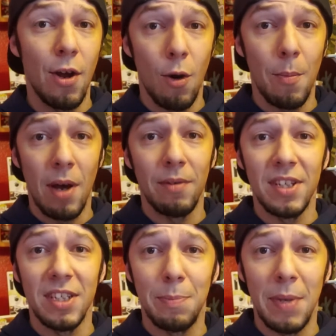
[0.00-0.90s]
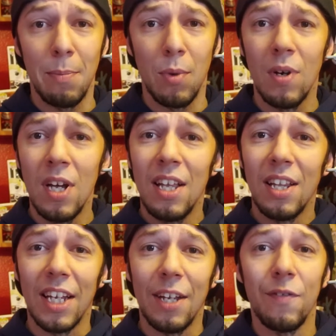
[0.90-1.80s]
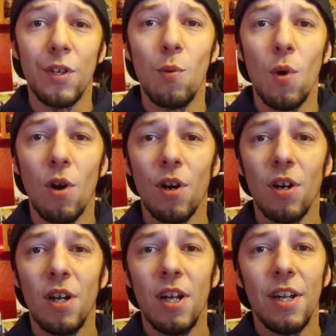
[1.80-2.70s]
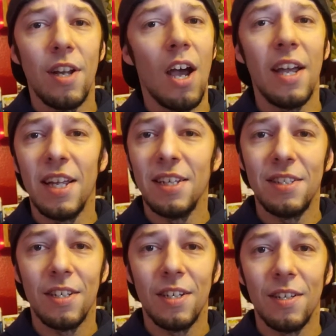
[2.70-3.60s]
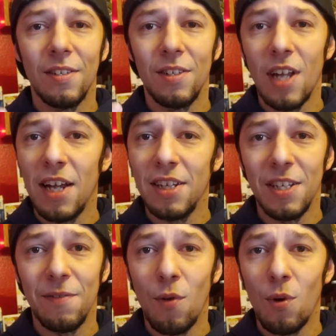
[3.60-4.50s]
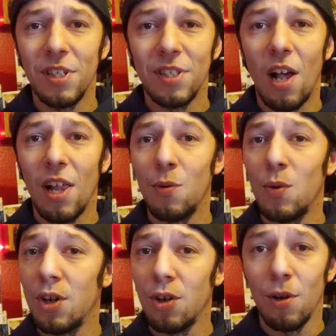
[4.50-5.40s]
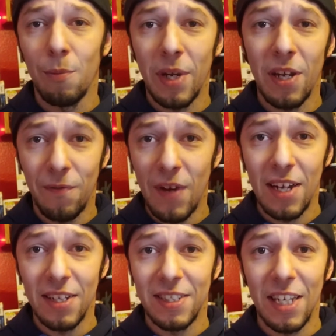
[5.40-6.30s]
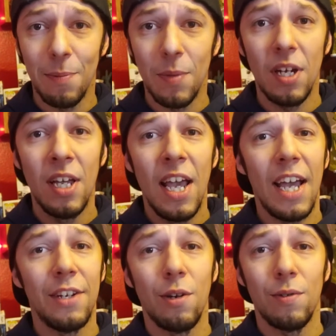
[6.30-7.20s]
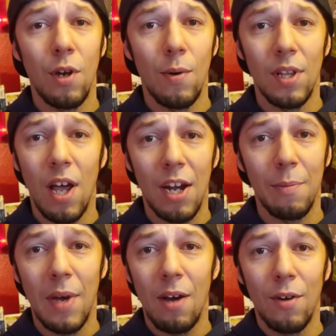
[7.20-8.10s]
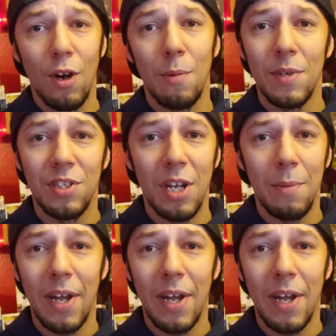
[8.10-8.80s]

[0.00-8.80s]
about these people. Like if you were not into 1940s Hollywood or a big fan of cinema and don't know a lot about Herman J.